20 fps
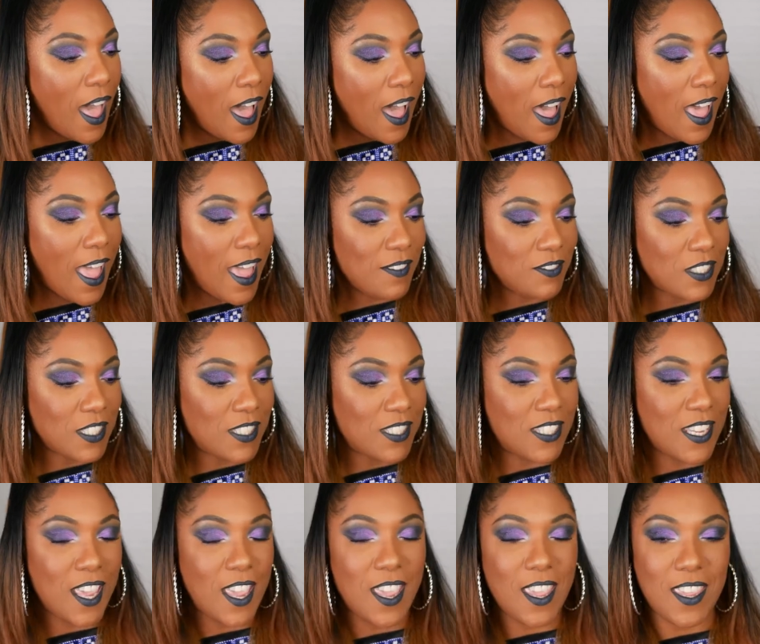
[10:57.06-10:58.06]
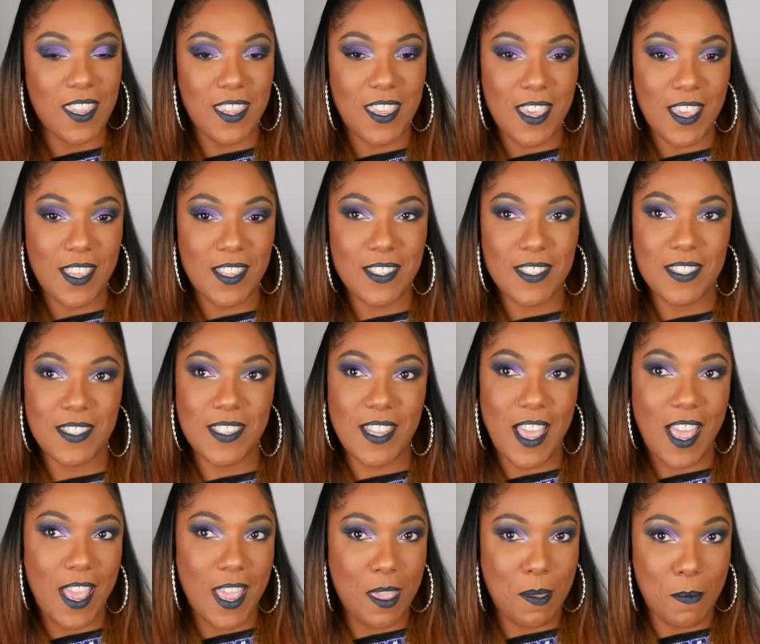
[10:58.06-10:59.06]
I have to say, yes,
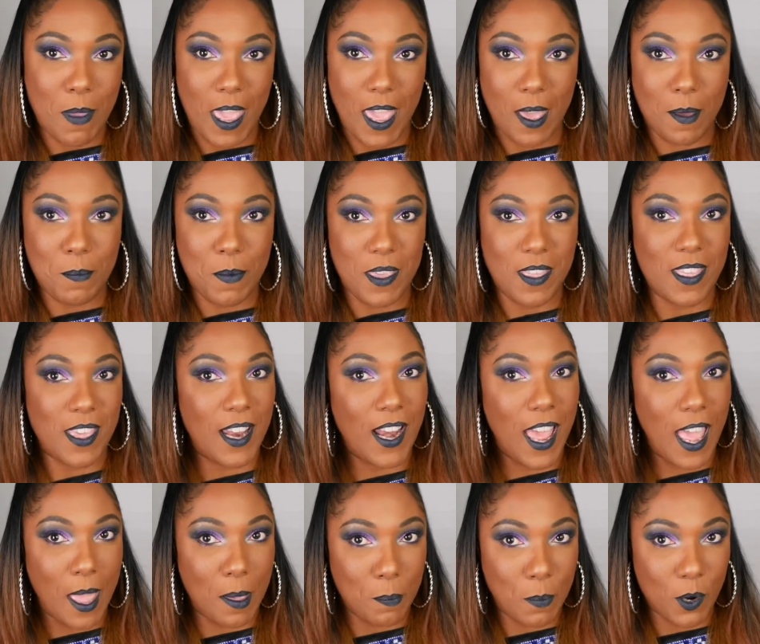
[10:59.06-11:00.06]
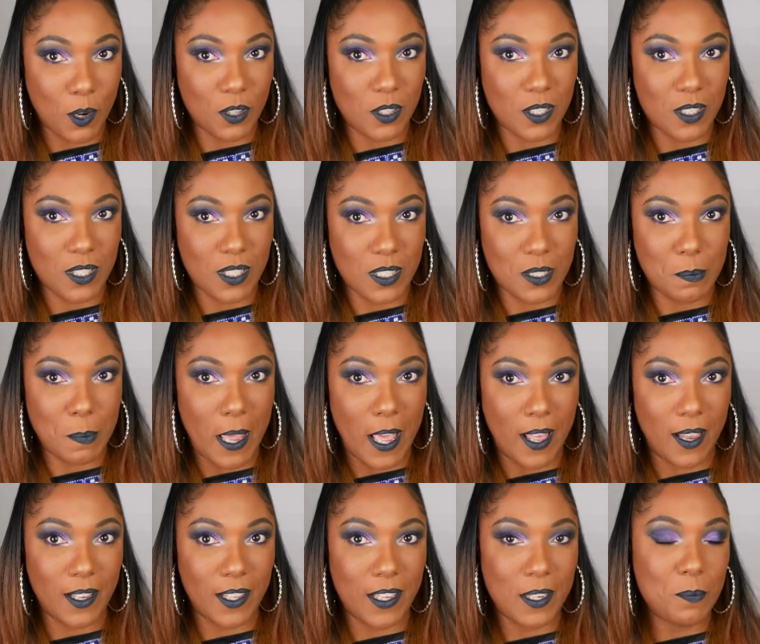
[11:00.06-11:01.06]
I am happy that I purchased this
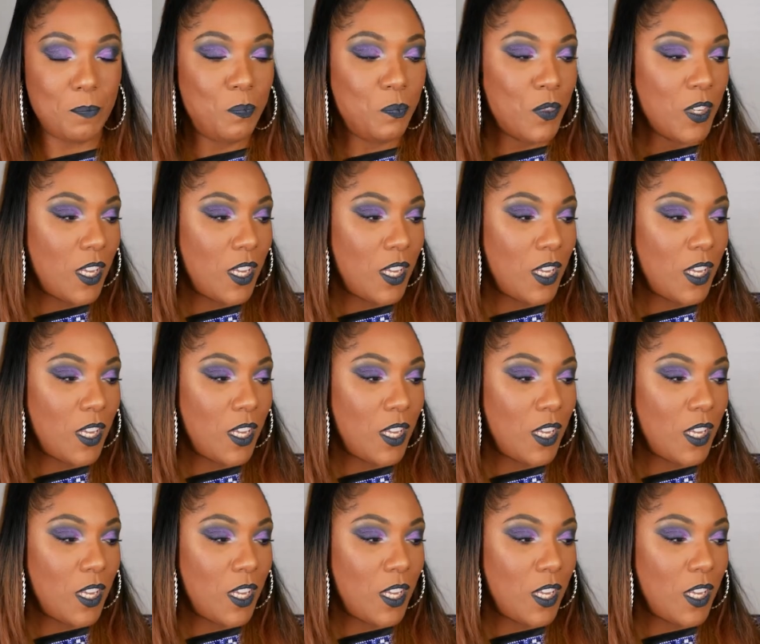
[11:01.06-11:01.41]
palette.